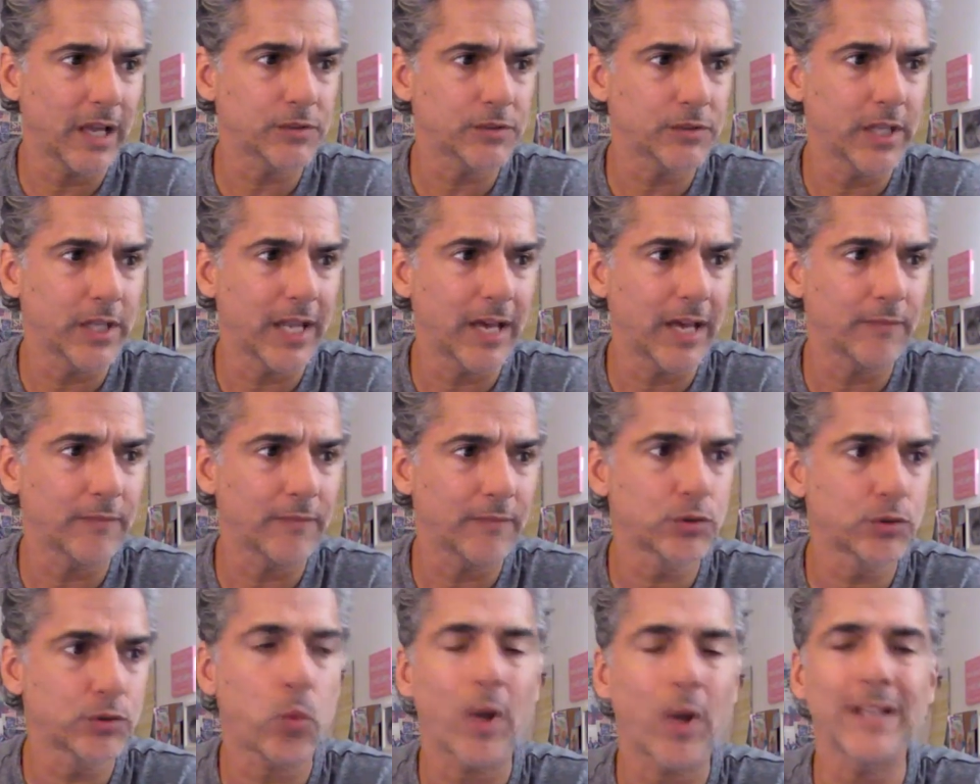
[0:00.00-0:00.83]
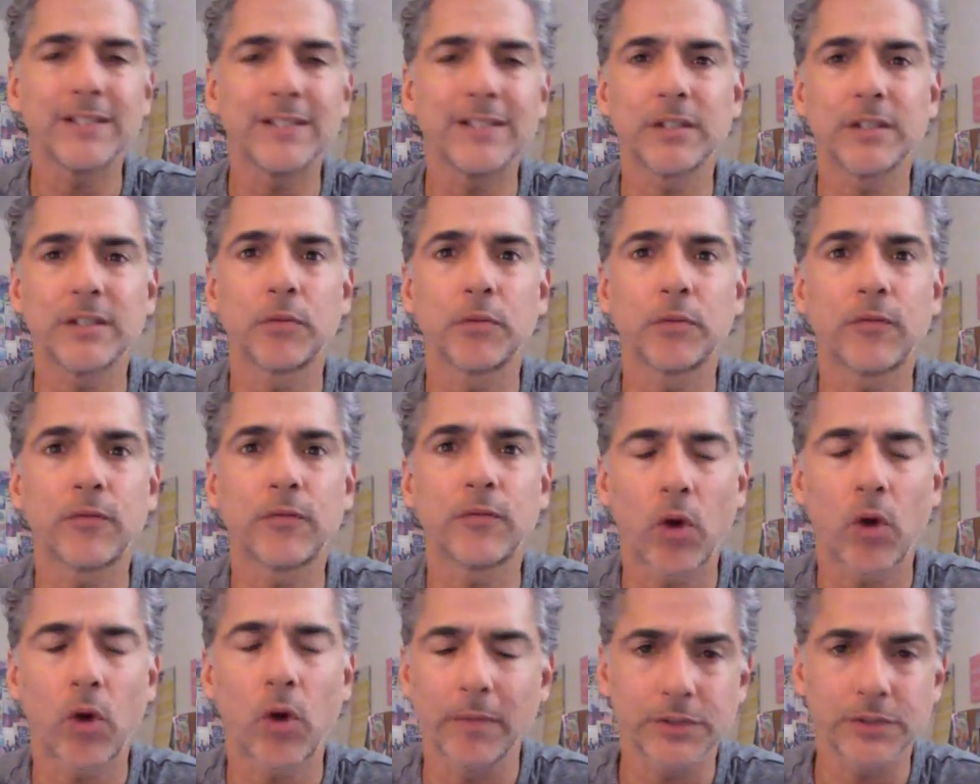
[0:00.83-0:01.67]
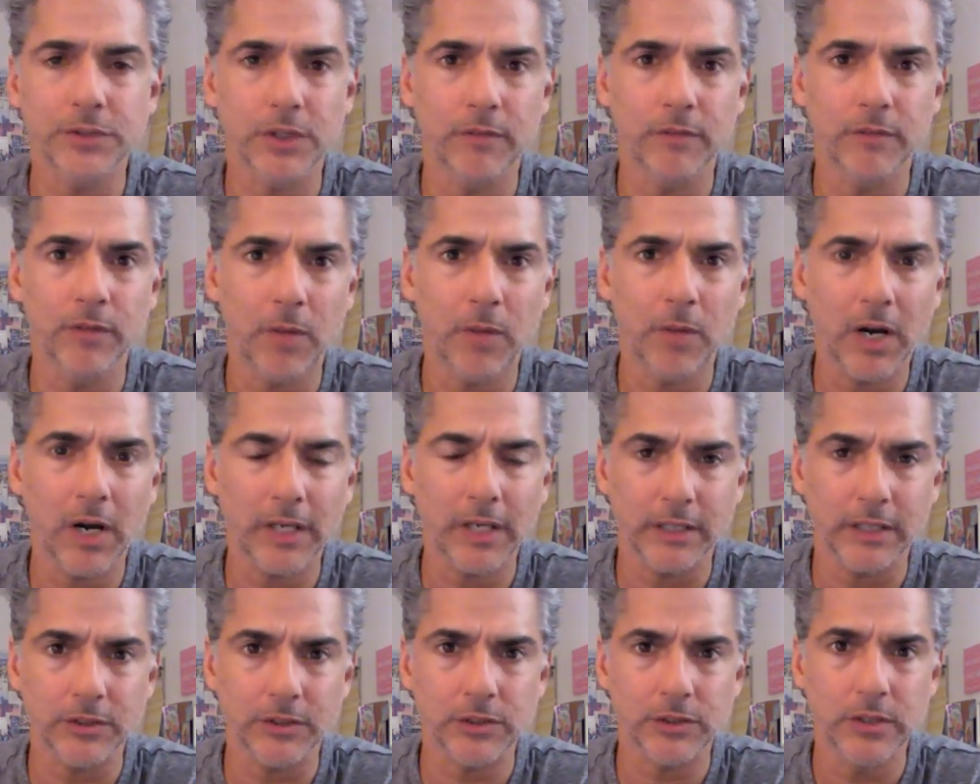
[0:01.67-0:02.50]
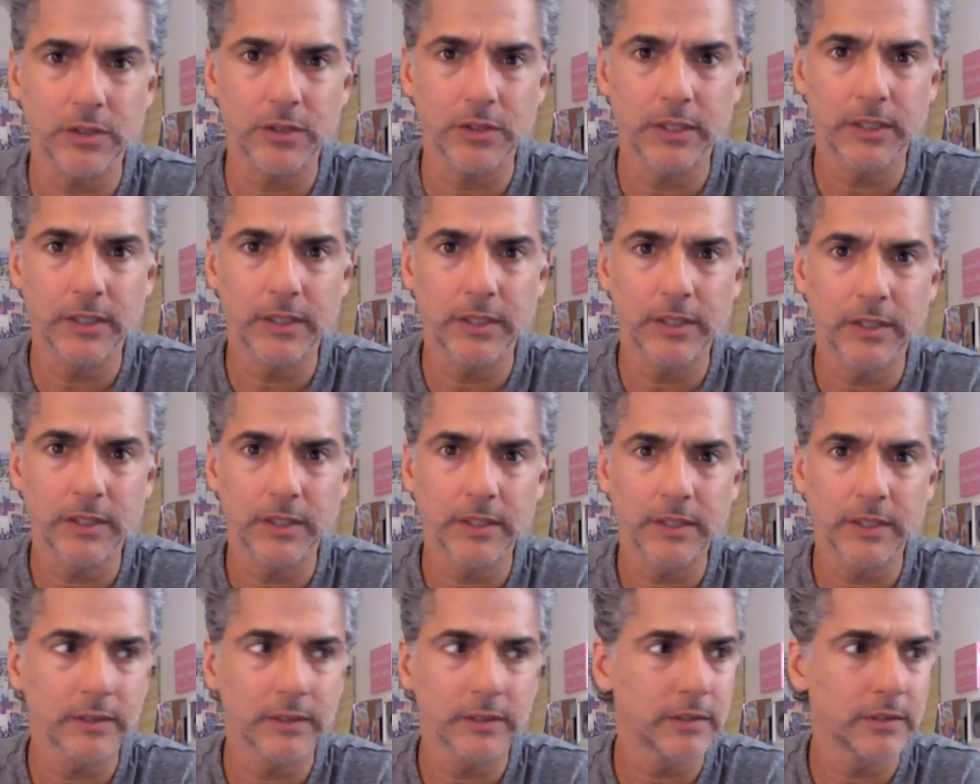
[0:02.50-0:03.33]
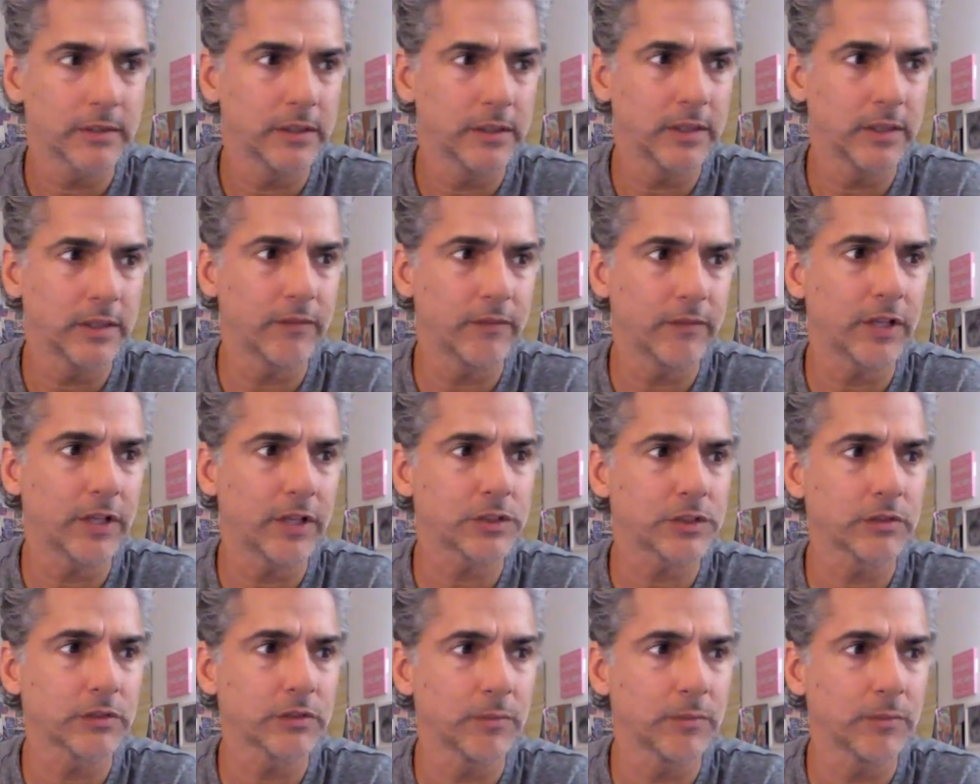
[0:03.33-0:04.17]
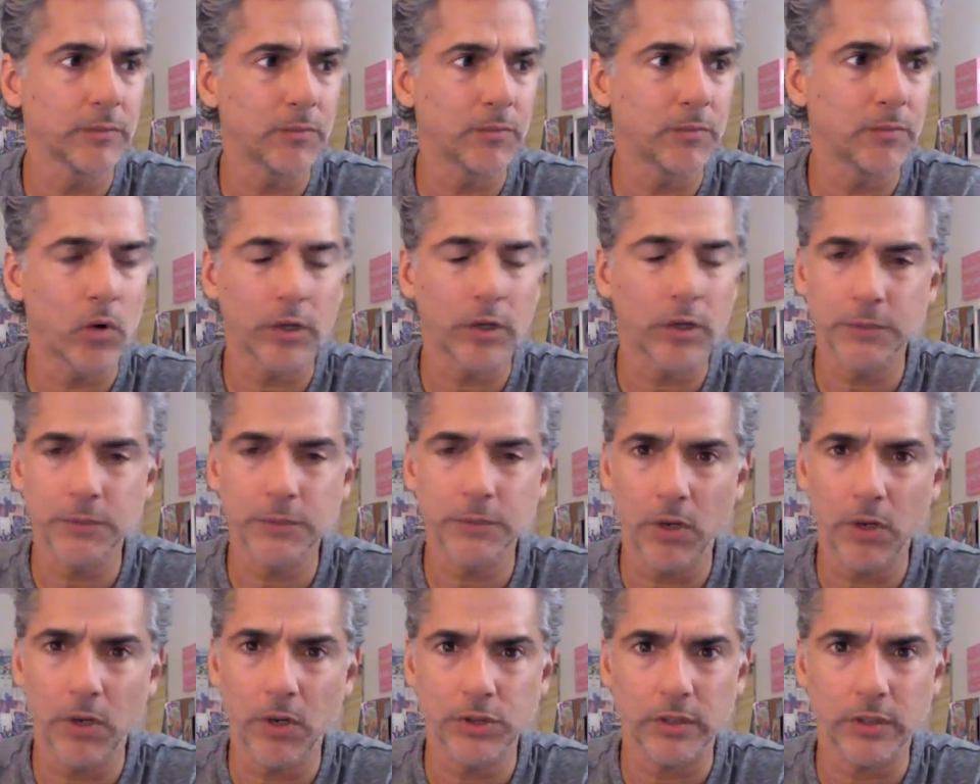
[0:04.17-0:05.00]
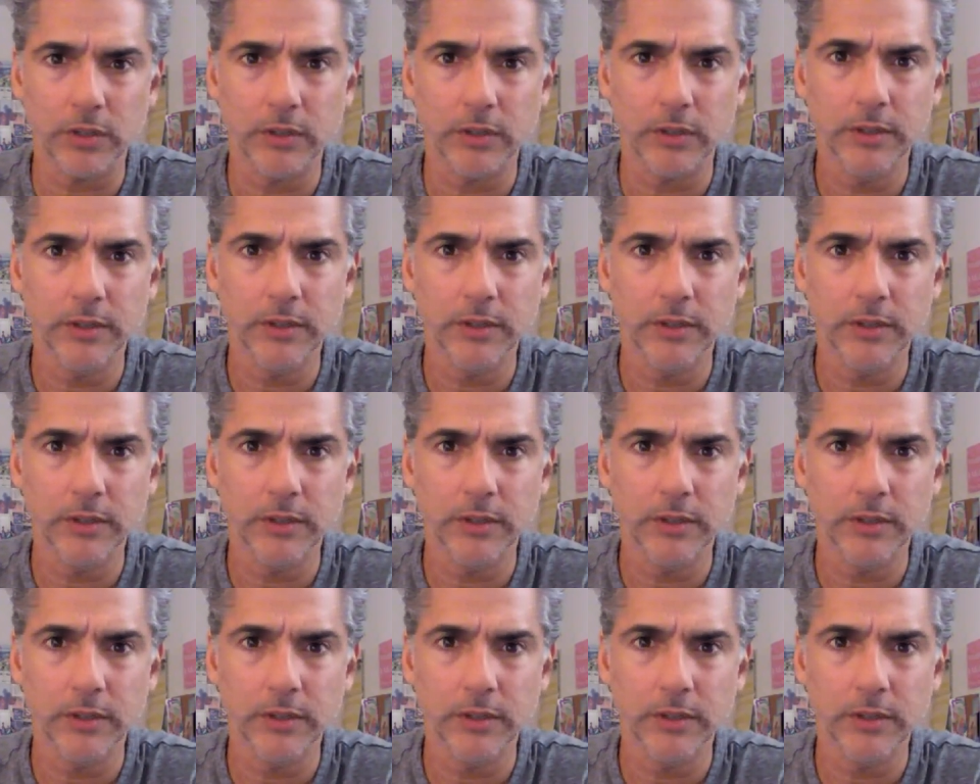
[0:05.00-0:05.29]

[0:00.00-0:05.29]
that have twice the performance of the markets, giving us a little bit more exposure.